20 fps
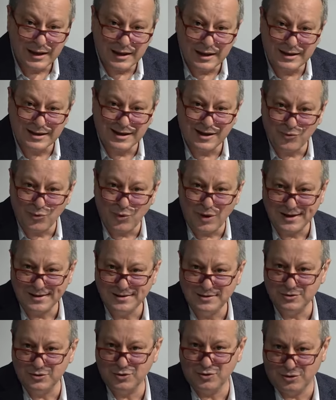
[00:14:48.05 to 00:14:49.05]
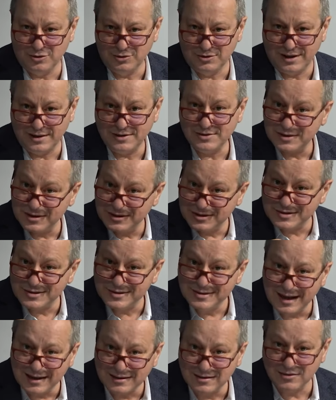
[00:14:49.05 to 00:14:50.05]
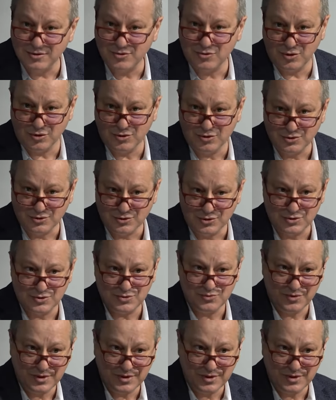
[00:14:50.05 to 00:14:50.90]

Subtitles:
in a wider context. It's not the Caucasus.